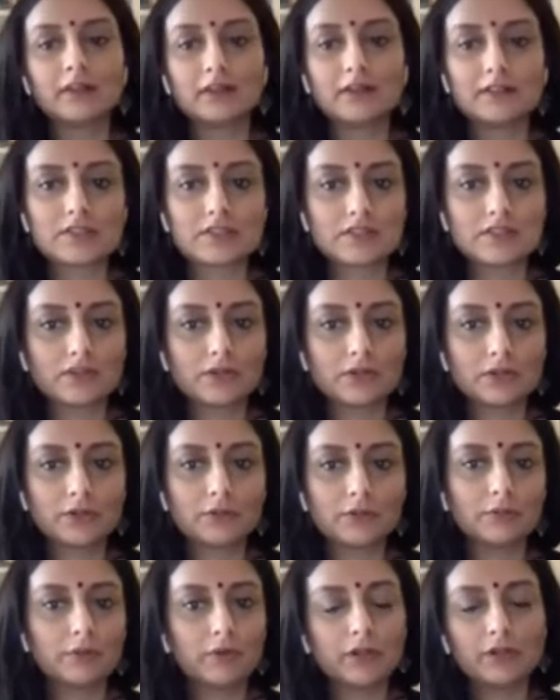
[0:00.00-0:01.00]
And
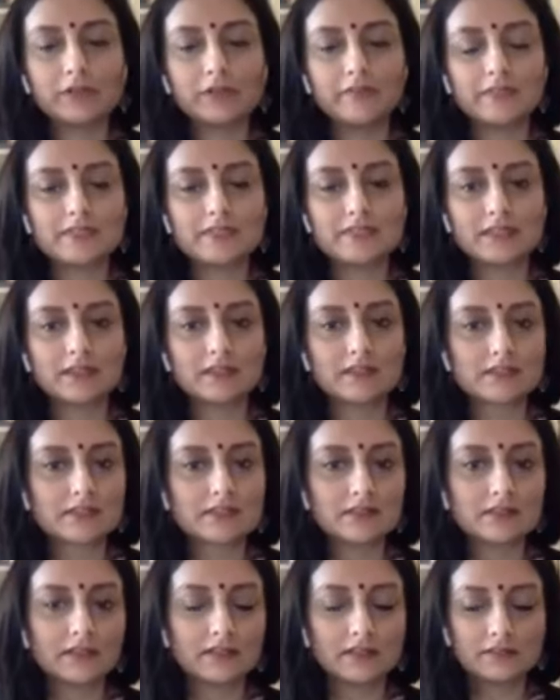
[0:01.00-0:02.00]
so all of these
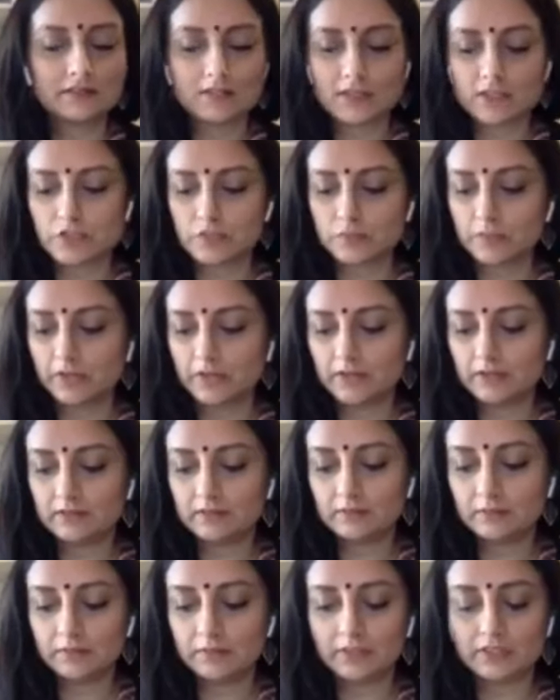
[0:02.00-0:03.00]
things touch
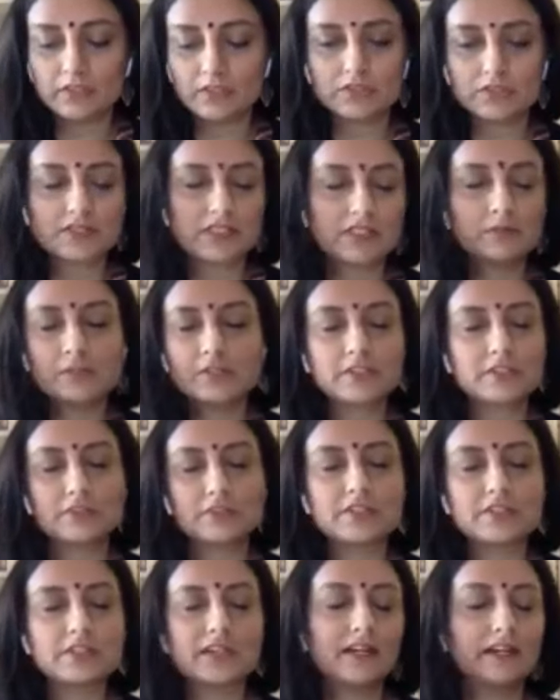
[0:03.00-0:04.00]
upon my interests. I'm also
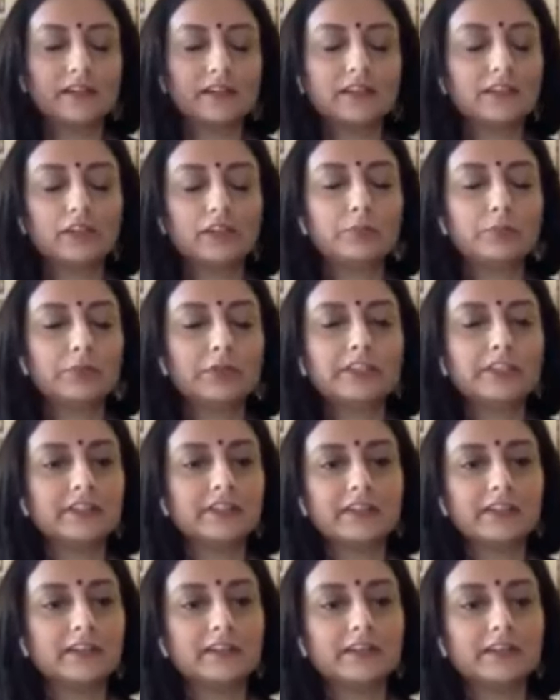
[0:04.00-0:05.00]
just a highly
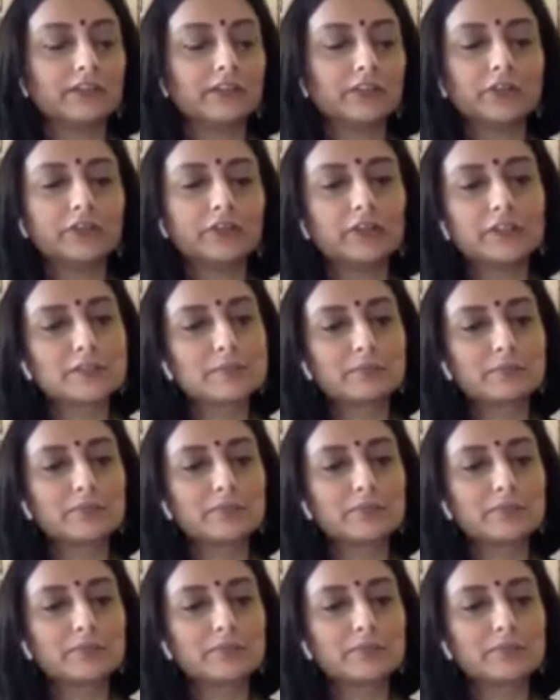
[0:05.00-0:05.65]
opinionated and curious